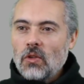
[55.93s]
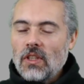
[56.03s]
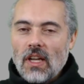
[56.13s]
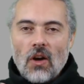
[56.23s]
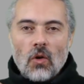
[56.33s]

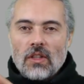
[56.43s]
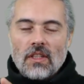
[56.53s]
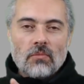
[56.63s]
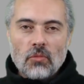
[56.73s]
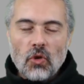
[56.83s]
looking at all the
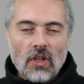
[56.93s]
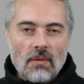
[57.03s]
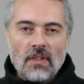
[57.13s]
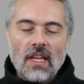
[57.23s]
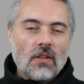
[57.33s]
different
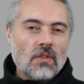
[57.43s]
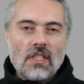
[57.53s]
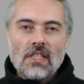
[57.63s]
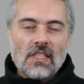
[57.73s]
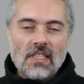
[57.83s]
programming
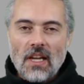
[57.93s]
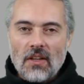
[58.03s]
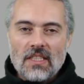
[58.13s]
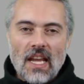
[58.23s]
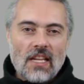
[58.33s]
languages, see how
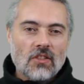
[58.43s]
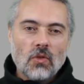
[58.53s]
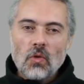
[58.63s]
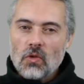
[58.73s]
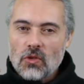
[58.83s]
to test
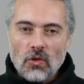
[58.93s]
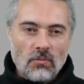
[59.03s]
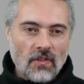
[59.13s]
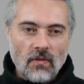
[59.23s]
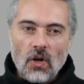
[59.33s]
those, doing
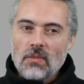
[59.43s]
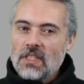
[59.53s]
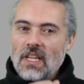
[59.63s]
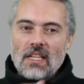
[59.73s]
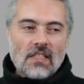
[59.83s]
performance
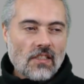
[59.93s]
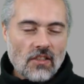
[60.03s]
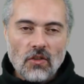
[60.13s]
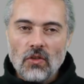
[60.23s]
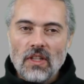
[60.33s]
testing,
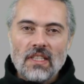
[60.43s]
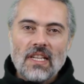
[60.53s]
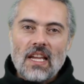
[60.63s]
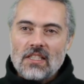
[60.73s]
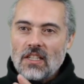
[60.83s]
security
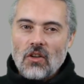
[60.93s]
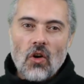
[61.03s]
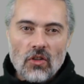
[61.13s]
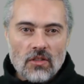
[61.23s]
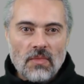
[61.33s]
testing,
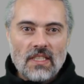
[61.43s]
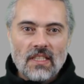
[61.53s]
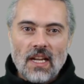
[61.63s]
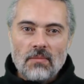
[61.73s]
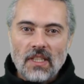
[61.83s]

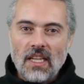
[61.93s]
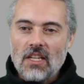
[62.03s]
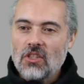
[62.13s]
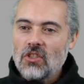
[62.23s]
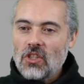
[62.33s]
automating
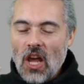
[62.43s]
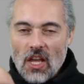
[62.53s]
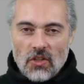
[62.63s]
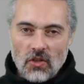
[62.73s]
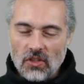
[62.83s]
applications.
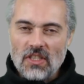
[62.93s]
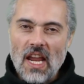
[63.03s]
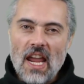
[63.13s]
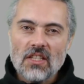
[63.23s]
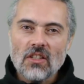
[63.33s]
You can
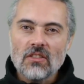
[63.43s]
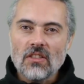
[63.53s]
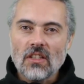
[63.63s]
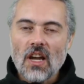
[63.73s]
test under the